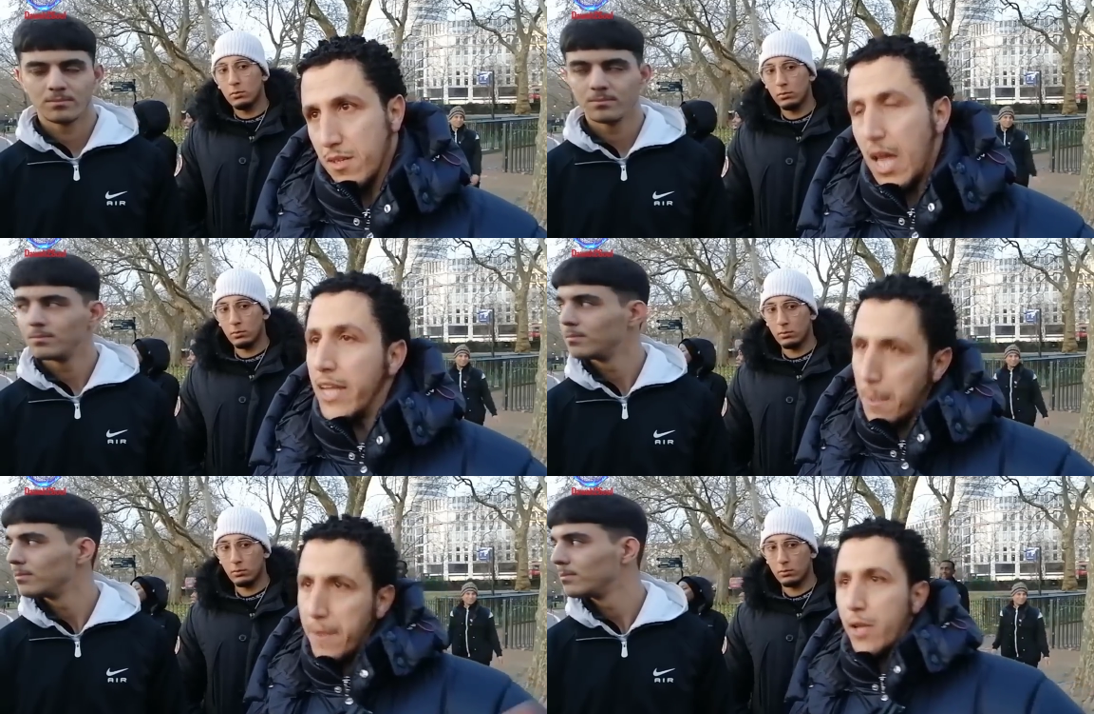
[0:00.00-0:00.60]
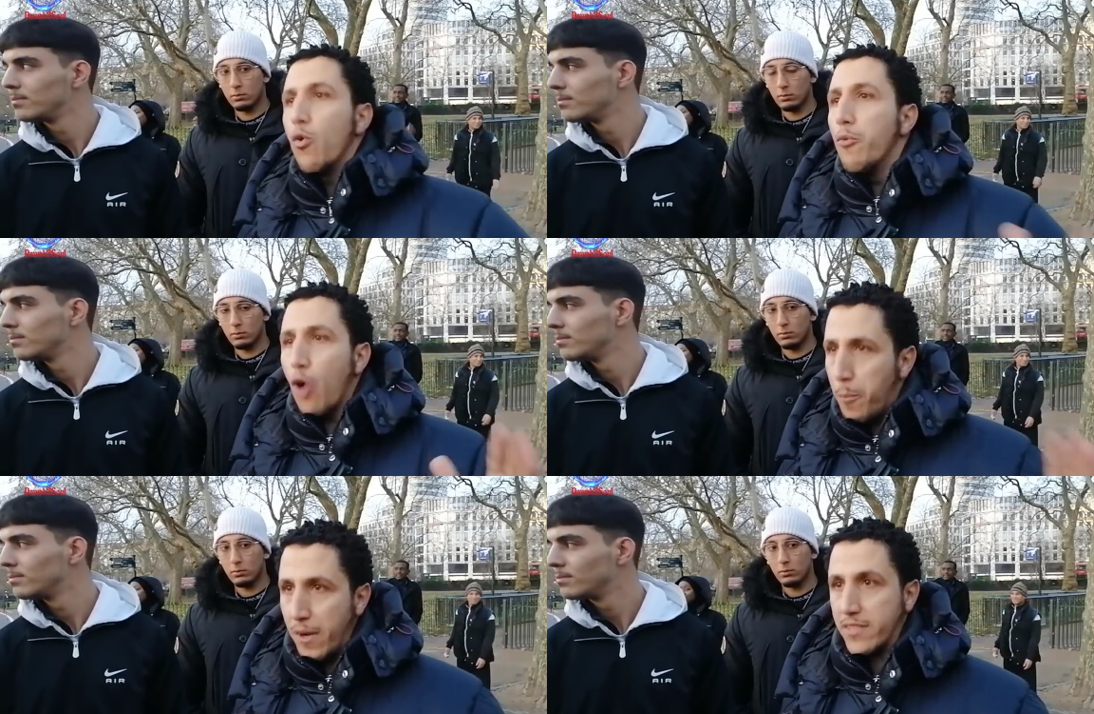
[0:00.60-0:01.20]
Speaker 1: Yeah, in the beginning, women
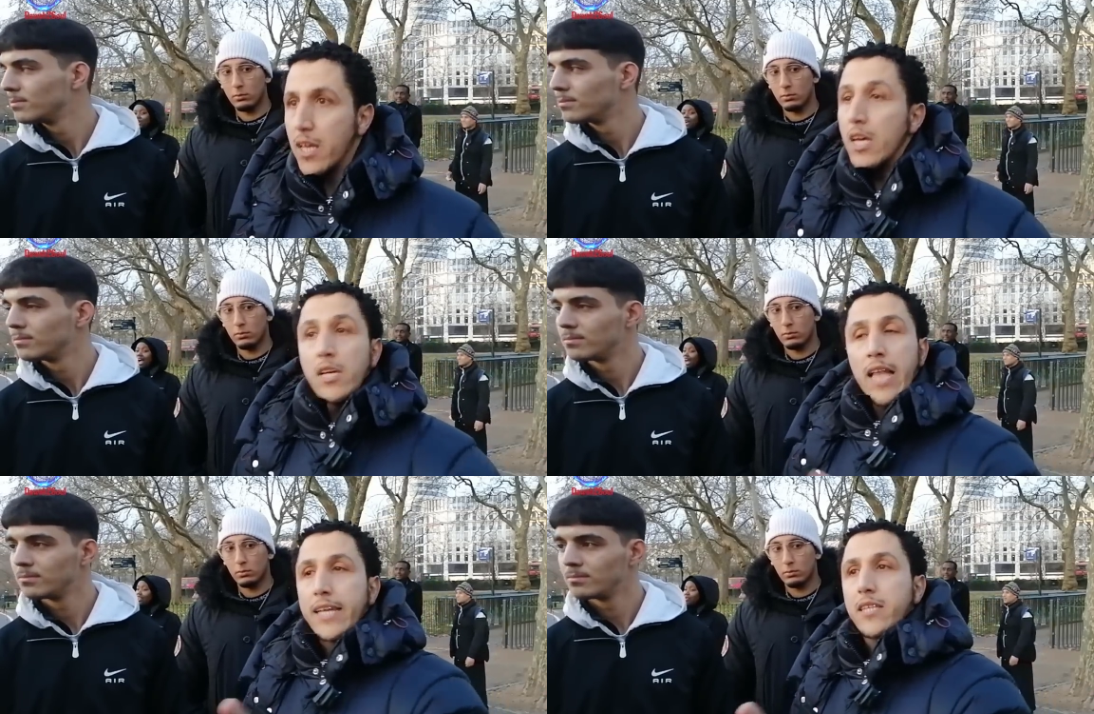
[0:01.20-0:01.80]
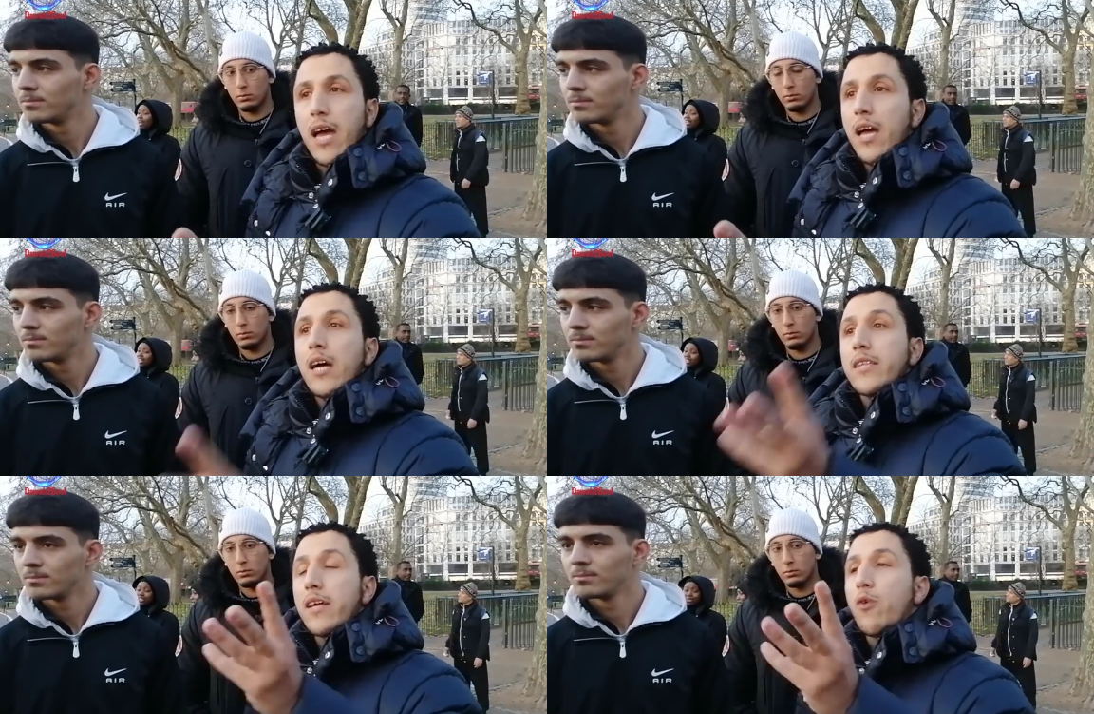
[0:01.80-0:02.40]
were oppressed. Like the,
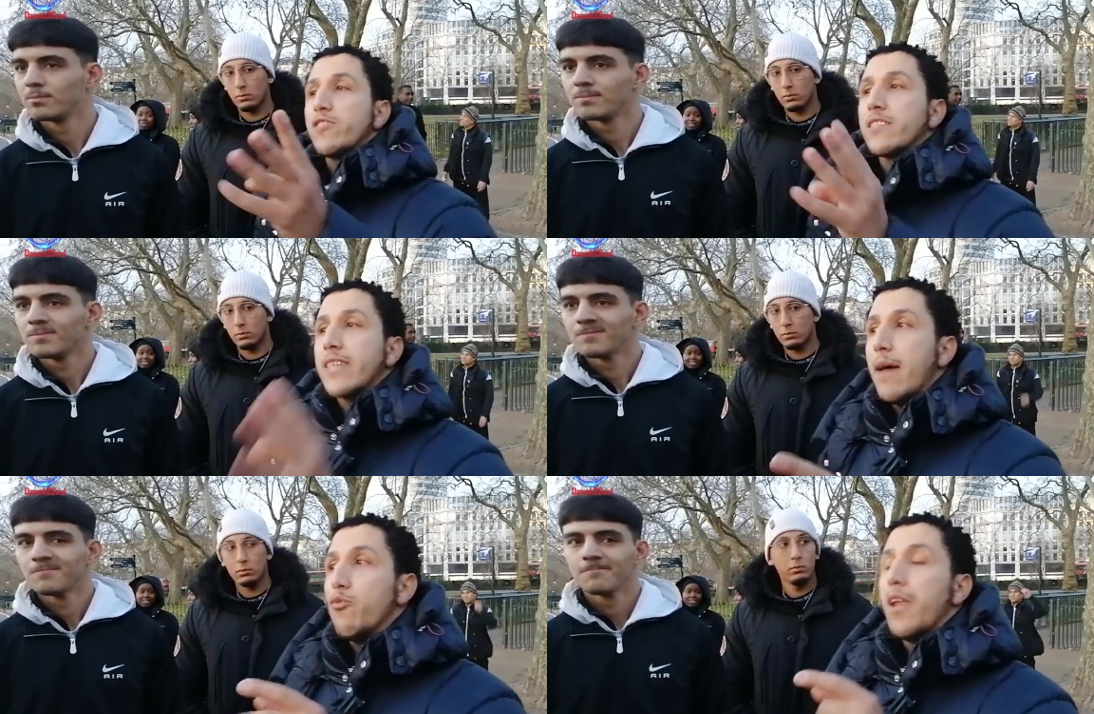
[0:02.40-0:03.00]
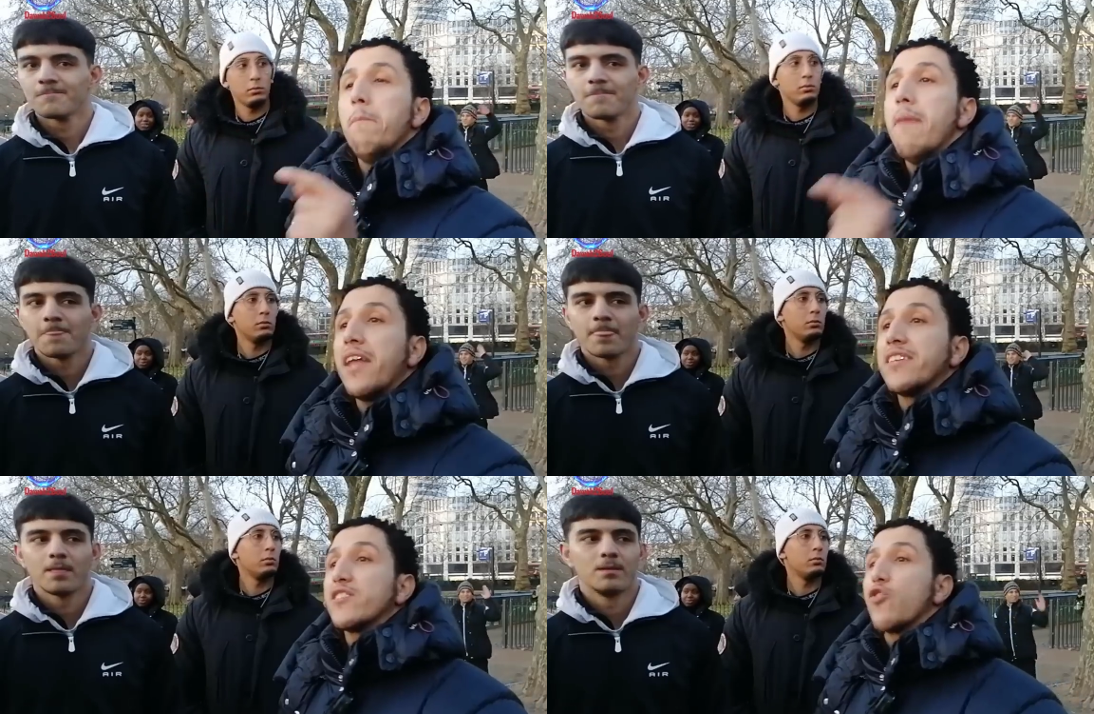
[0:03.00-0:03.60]
the, there was a time when a
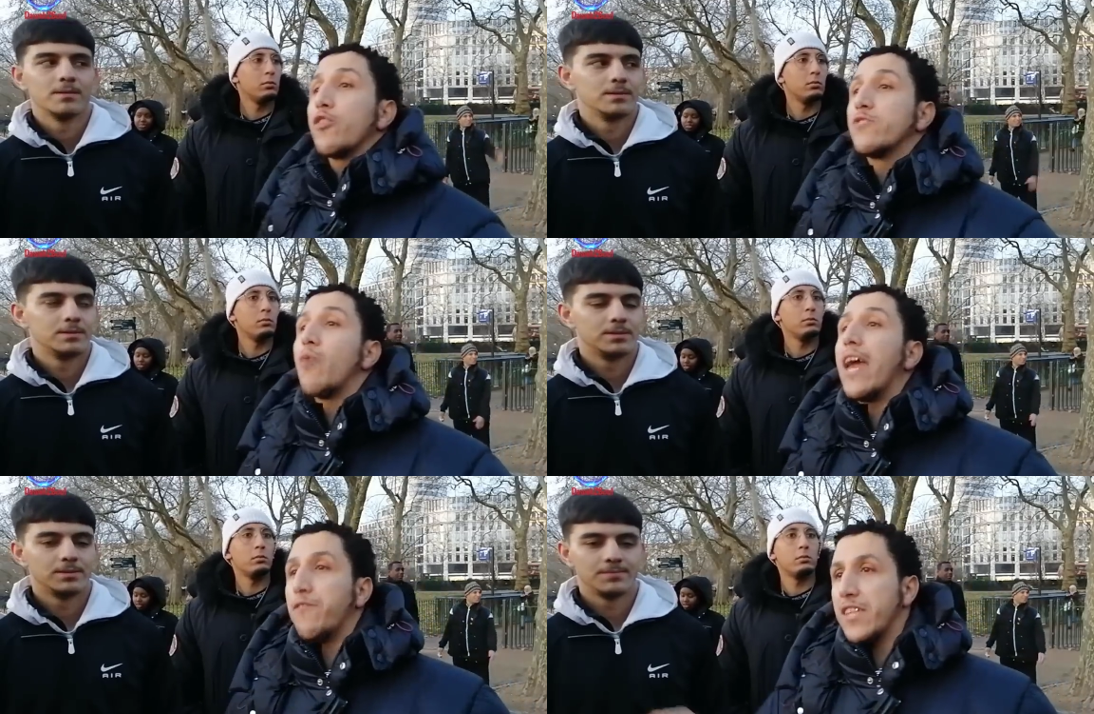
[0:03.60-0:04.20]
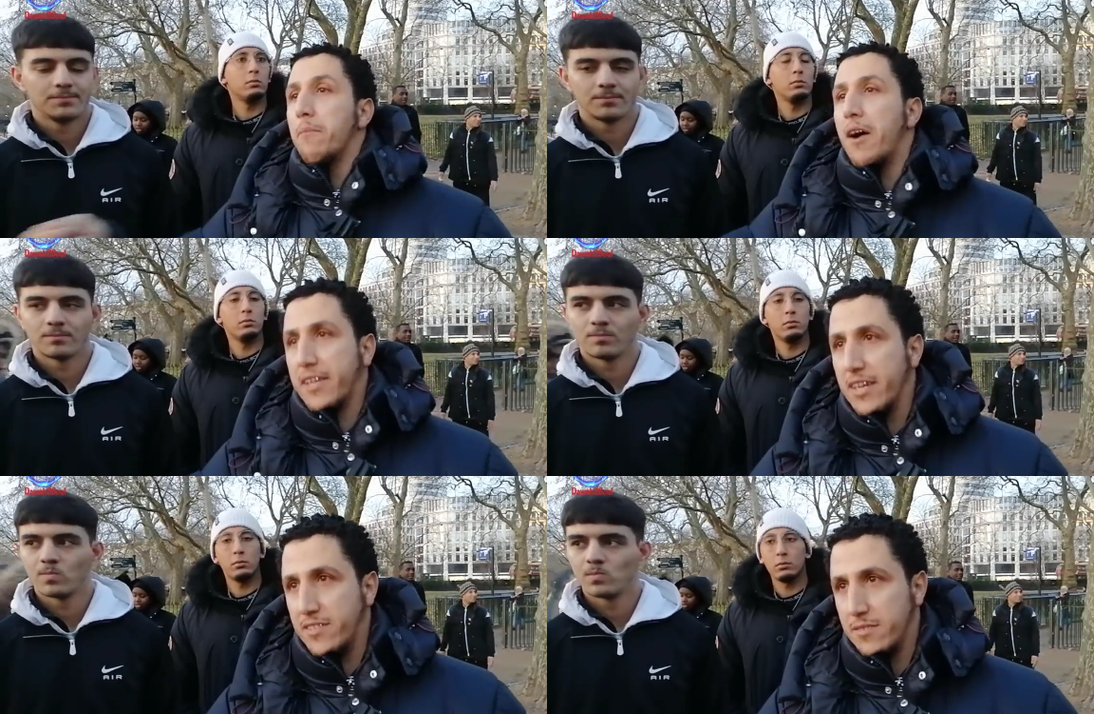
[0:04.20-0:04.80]
man sold his wife in the
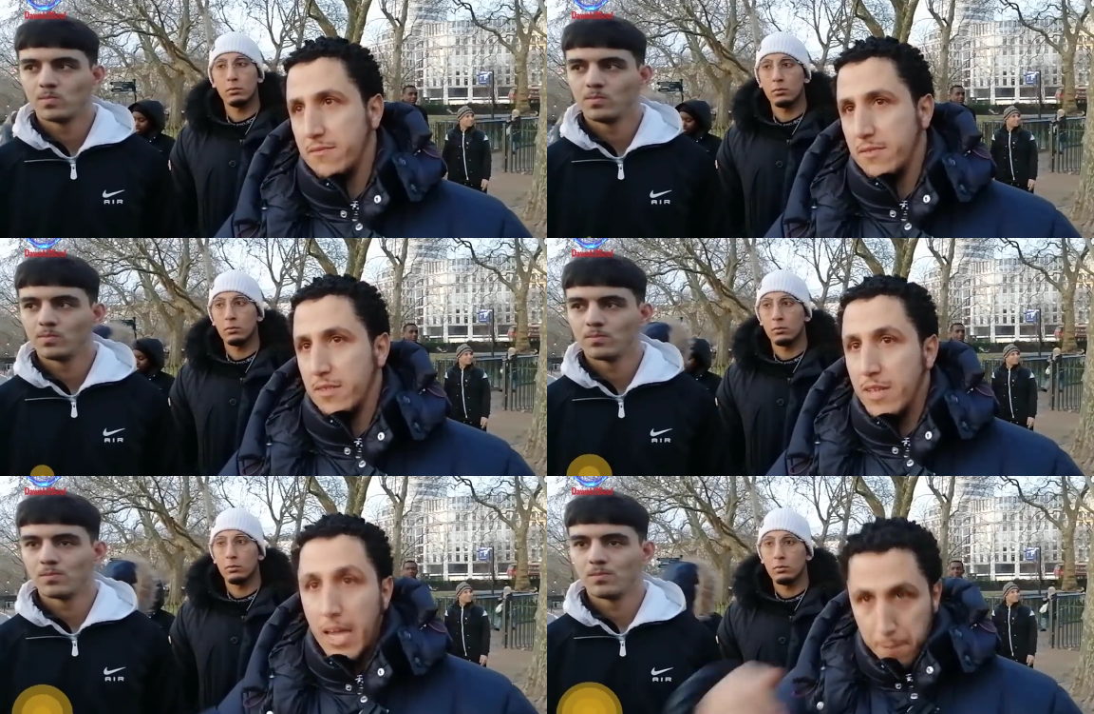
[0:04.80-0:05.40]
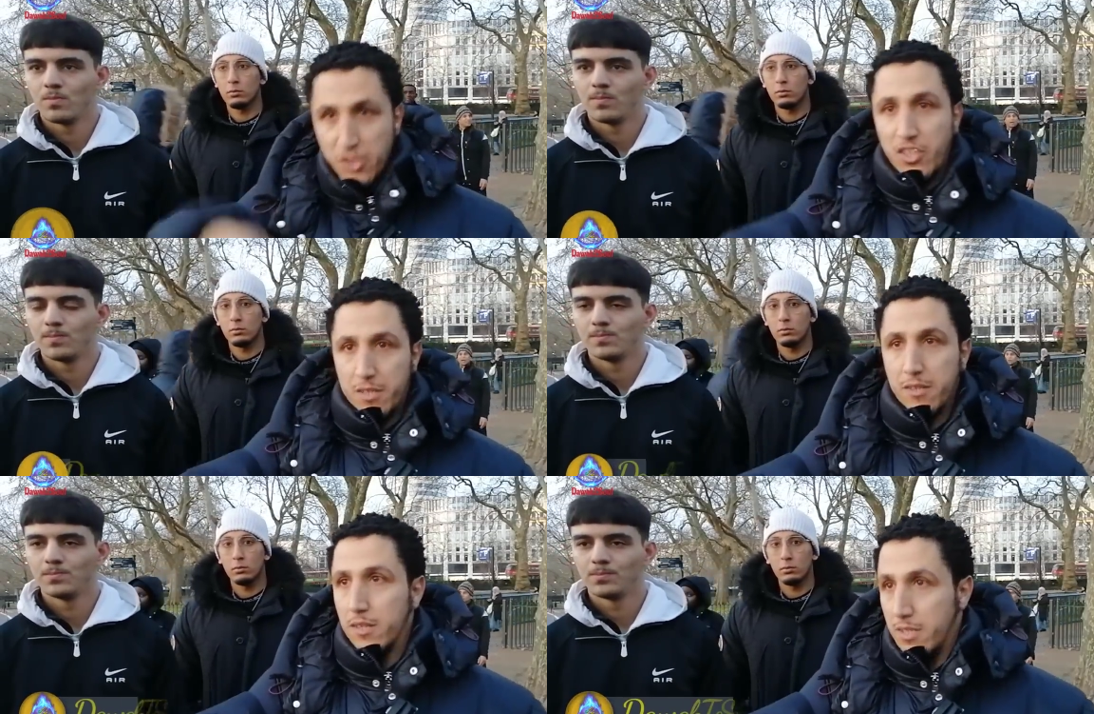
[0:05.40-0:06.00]
market, yeah, in Britain.